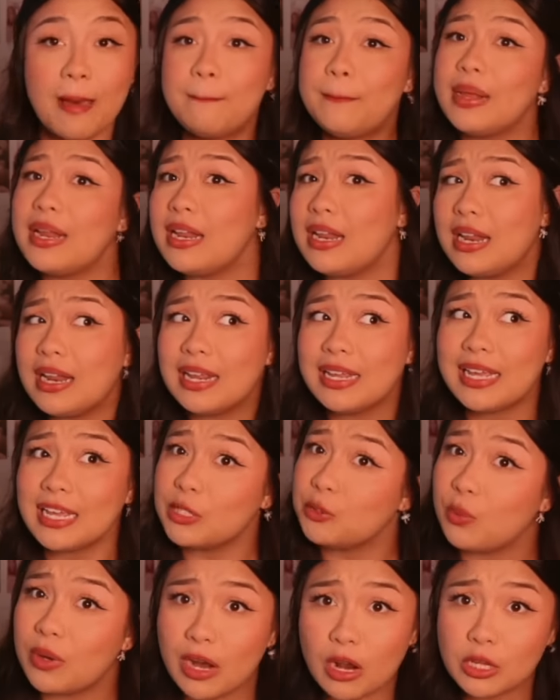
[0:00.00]
But
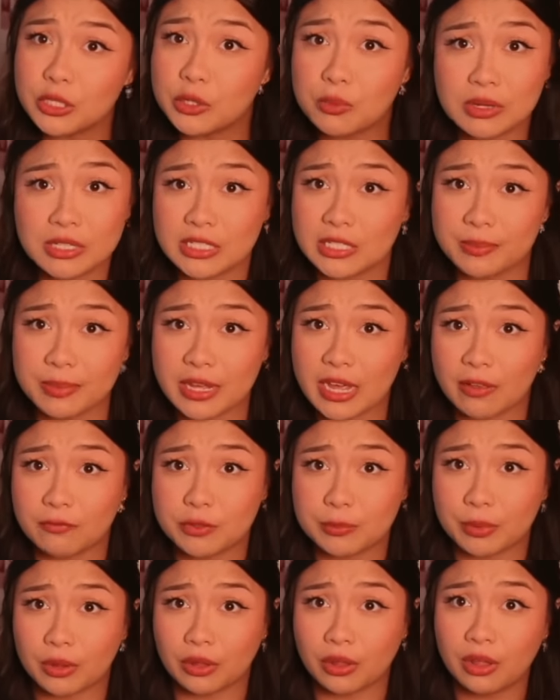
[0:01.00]
guess what also wants to be
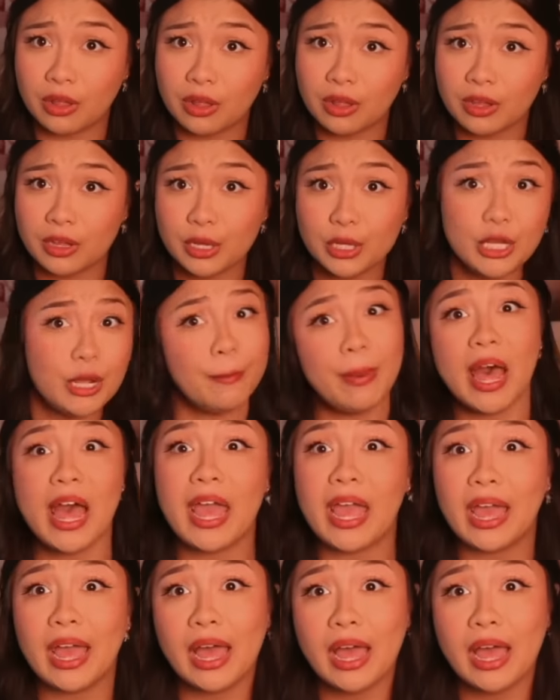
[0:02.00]
comfortable? Your butt.